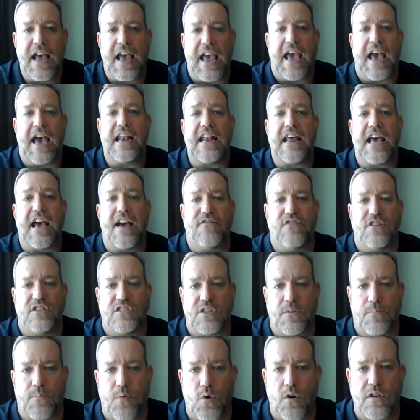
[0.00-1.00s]
and have the
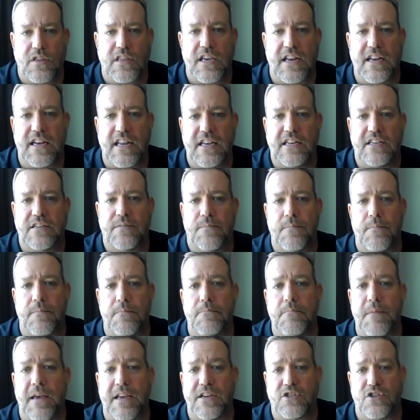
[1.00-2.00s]
support they need to
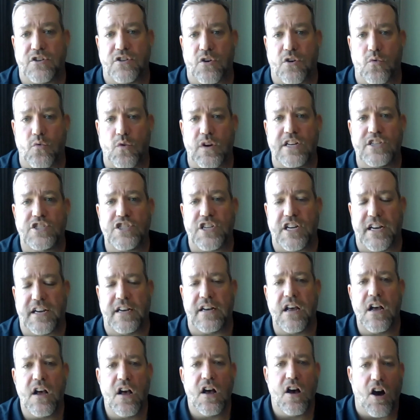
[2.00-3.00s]
make sure they're
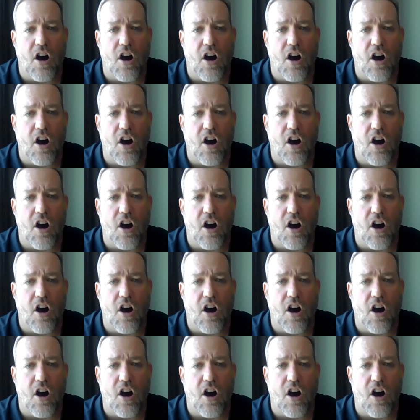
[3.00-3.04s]
reaching